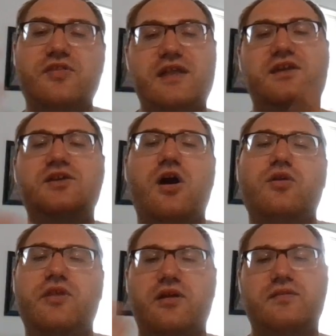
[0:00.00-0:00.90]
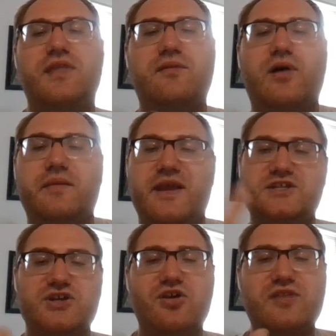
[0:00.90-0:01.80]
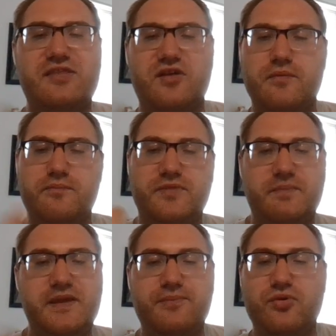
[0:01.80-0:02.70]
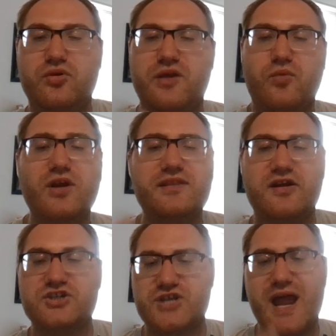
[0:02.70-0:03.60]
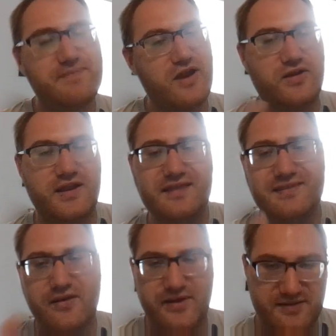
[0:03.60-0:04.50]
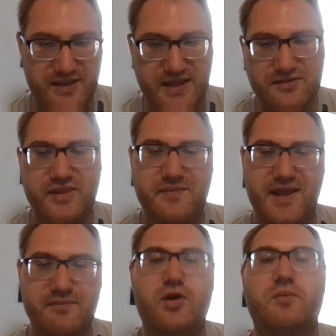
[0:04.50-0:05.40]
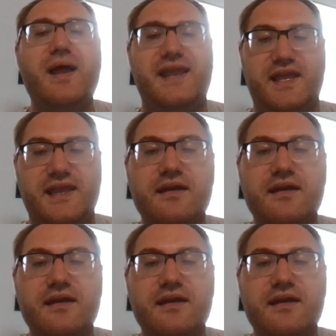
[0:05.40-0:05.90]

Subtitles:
then they want to make sure that the people who can work there and shop there can get there easily, so they make more money.